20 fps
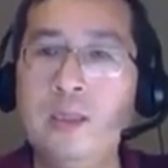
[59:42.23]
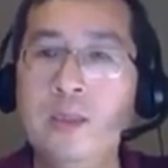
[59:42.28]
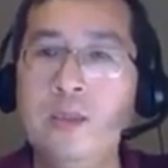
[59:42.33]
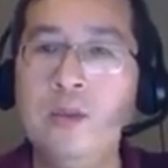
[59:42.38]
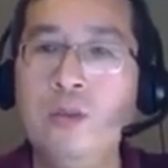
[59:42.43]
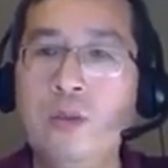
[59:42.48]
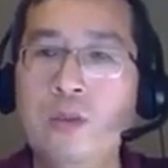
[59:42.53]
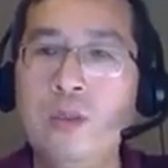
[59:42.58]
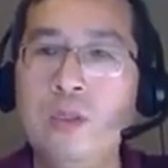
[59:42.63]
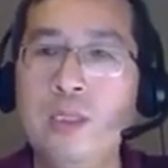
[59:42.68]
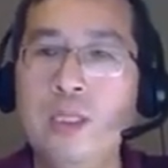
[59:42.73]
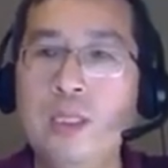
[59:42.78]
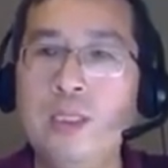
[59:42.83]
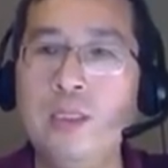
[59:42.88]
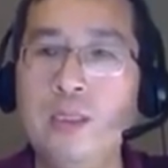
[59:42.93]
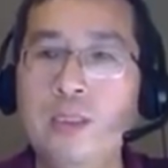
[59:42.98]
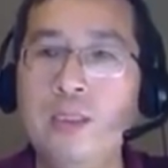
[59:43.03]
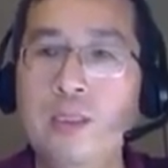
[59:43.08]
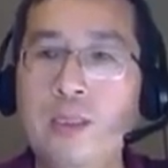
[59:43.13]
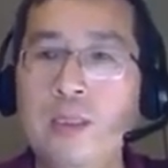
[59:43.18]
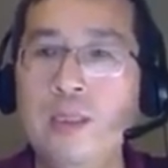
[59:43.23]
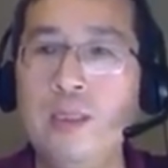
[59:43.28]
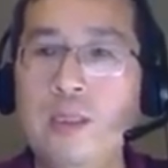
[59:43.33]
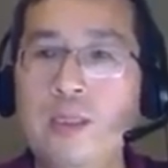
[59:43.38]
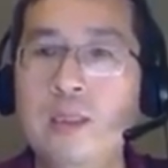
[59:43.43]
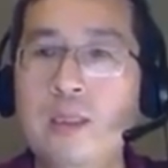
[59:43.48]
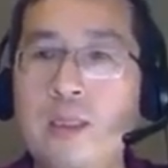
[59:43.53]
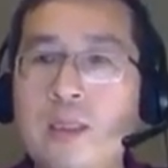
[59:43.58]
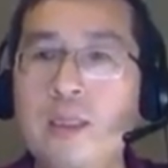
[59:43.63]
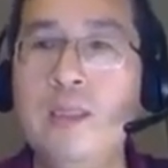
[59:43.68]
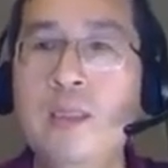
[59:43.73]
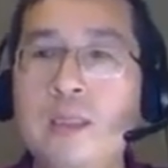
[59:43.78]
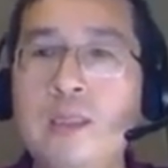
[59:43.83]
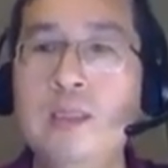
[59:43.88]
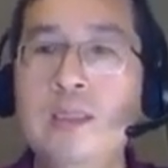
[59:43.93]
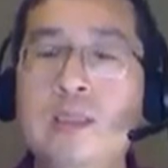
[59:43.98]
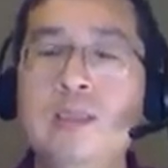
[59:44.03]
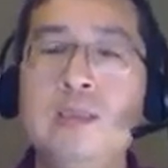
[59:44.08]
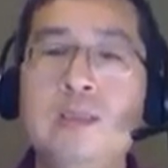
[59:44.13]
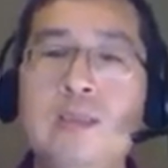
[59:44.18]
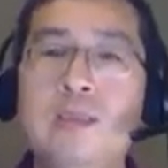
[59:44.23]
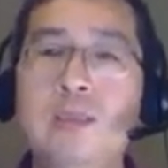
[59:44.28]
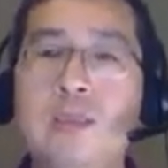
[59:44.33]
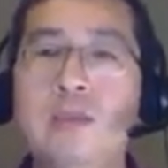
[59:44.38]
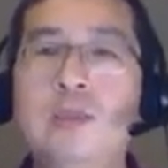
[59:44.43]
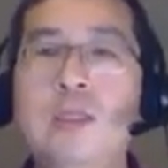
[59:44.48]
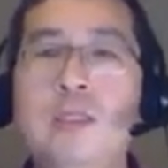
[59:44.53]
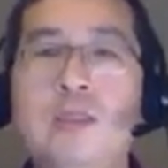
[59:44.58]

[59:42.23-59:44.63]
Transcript: So then like this.